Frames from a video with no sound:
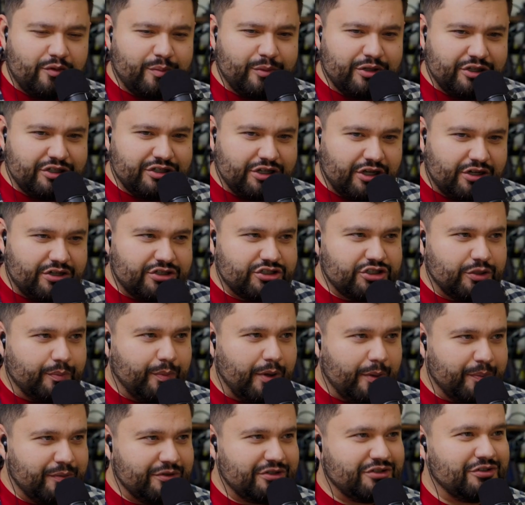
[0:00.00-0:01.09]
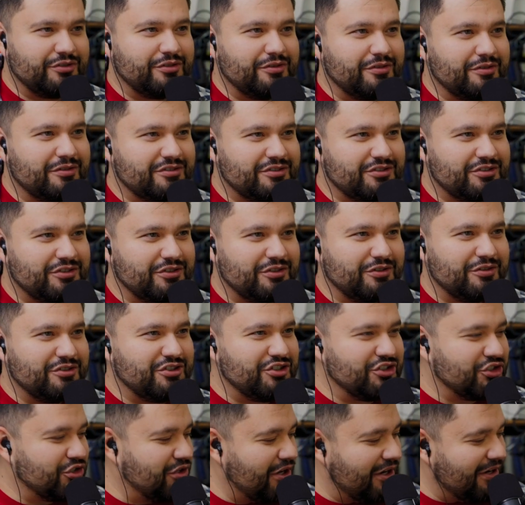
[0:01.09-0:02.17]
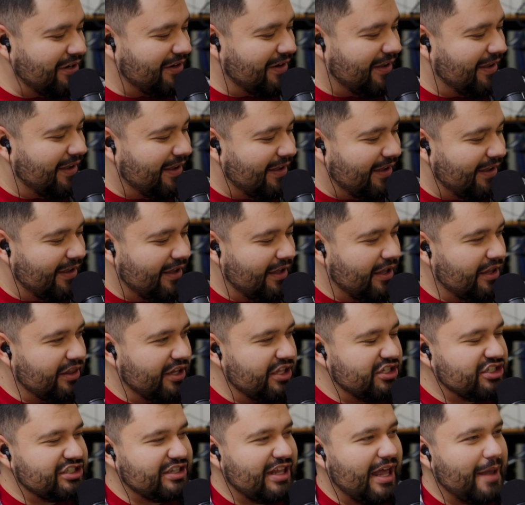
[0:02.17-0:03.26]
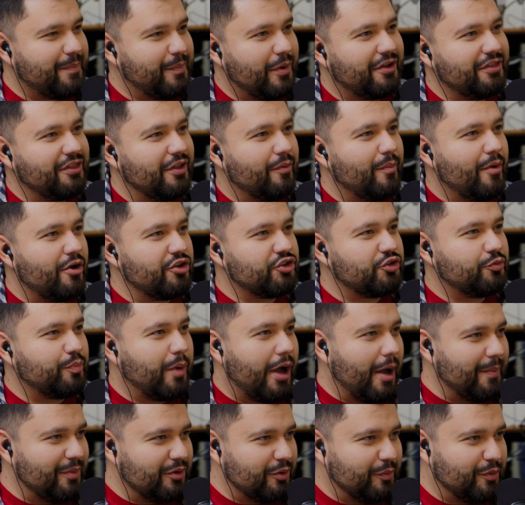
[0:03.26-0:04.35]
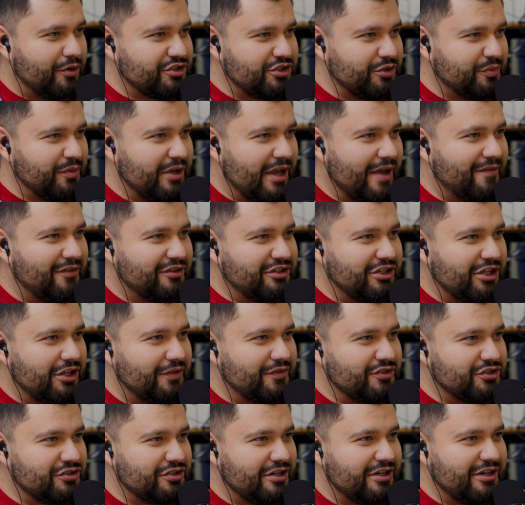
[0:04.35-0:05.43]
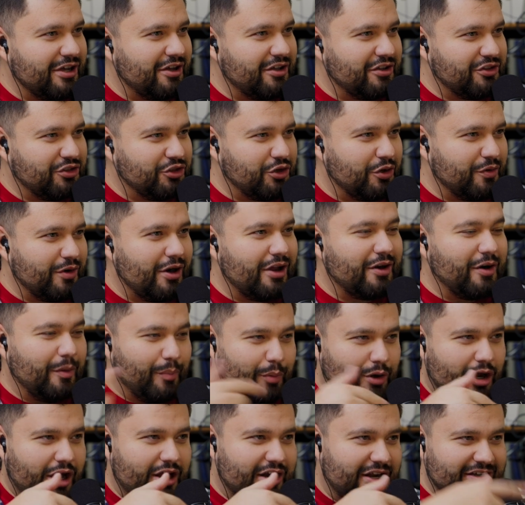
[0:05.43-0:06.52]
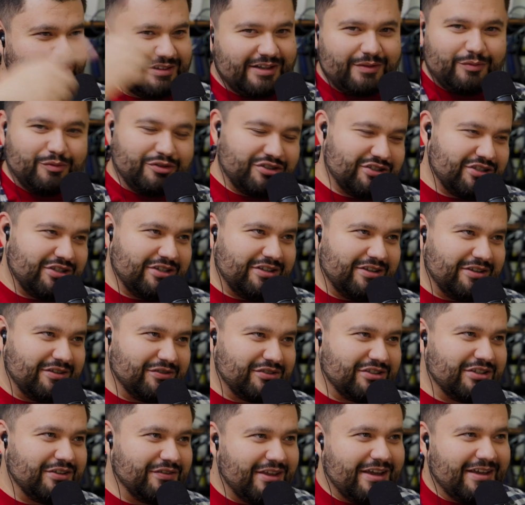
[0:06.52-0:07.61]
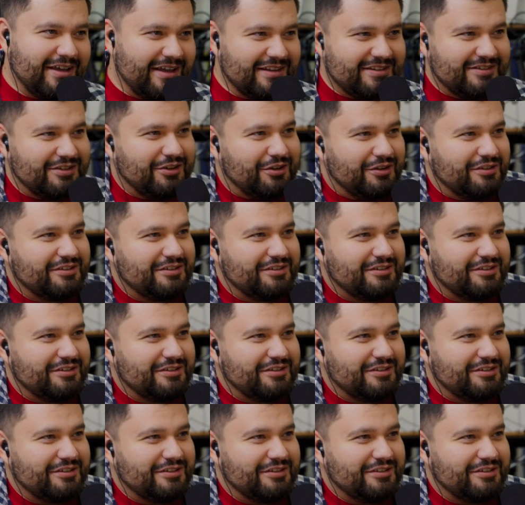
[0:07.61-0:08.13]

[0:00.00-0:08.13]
$1 million to pump into to just creating, let's slap on the most popular person that we have on television right now, throw it on a product and we'll see, see if that gets sold.